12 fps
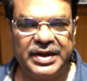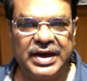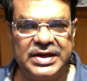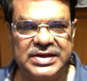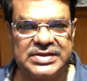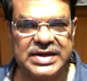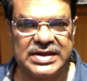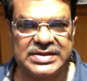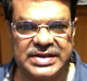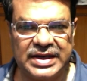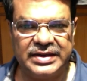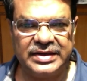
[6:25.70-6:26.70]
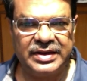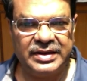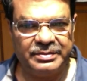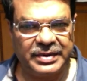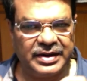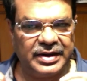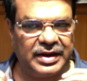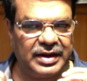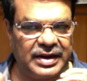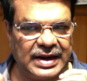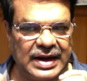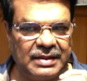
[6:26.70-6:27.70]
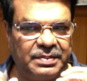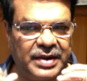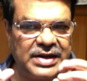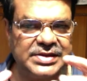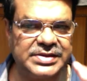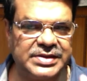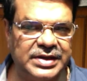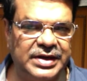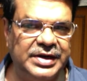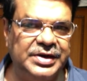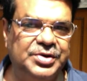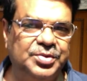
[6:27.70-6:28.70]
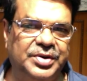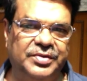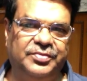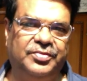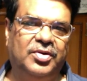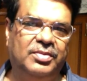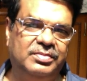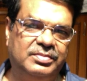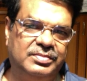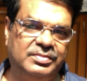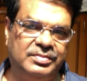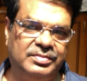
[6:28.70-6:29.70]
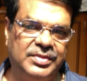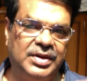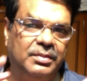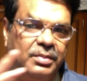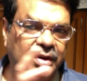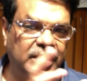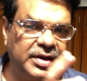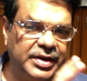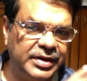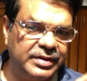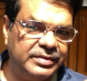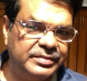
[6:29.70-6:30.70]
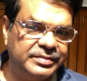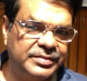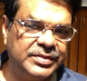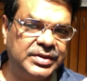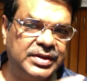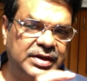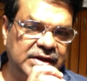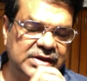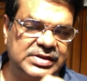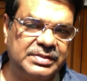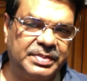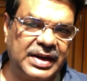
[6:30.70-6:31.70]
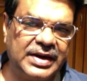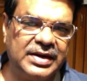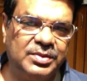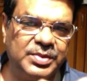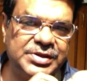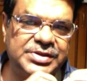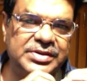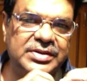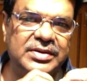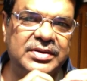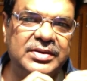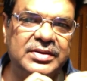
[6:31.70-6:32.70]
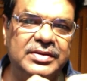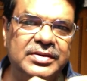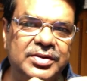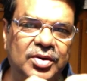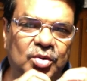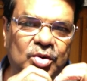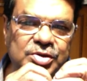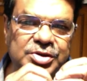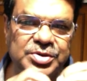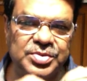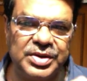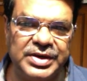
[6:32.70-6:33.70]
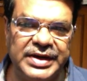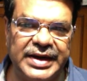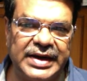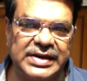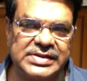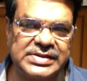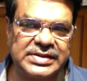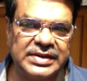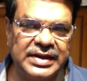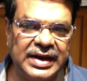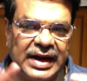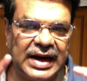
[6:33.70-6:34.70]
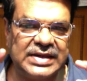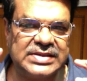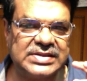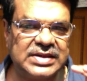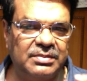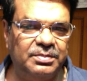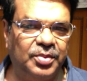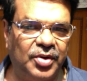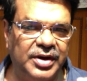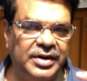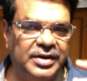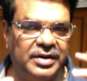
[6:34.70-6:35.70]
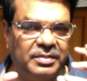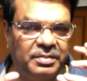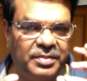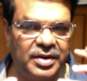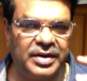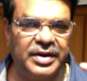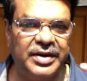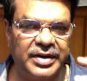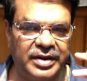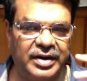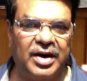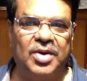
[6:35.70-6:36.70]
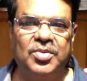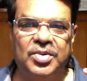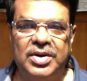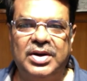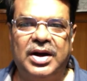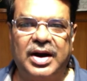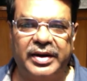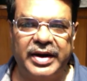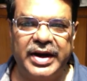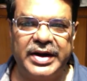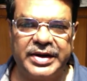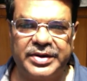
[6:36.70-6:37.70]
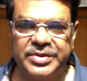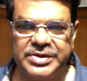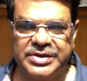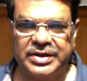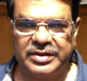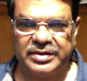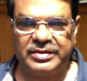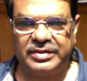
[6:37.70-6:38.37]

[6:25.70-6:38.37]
understands that, but applies it in an intuitive form. Mercury is a planet which goes into the details. At some point, Mercury and Rahu are related to each other.